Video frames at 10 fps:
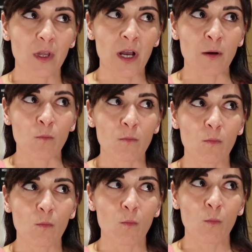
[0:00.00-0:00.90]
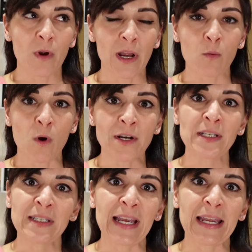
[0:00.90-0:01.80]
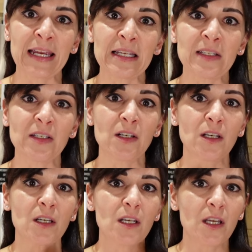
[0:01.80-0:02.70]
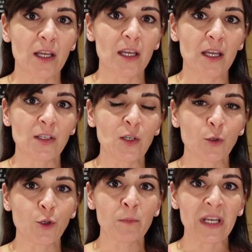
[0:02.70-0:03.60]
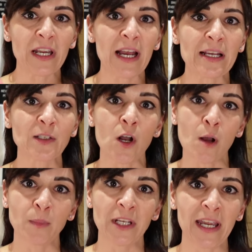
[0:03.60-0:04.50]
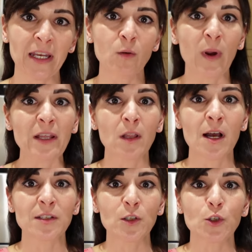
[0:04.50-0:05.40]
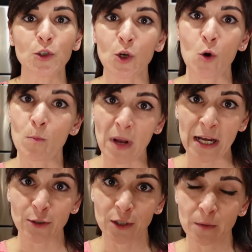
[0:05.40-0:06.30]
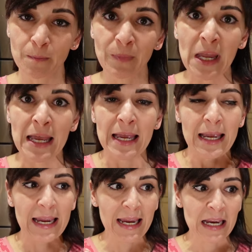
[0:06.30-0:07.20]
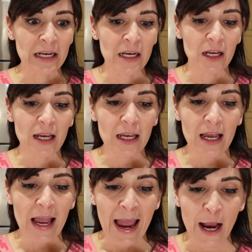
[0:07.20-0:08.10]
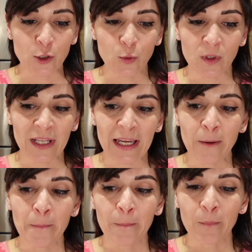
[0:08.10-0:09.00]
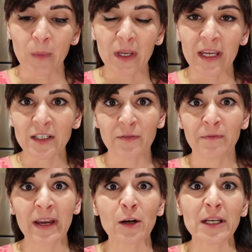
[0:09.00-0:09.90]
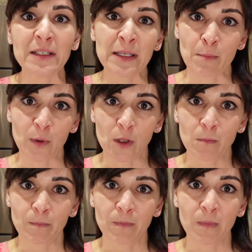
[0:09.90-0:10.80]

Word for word: um, what I want to say is social media has complicated weight loss so much. And actually, it's very simple.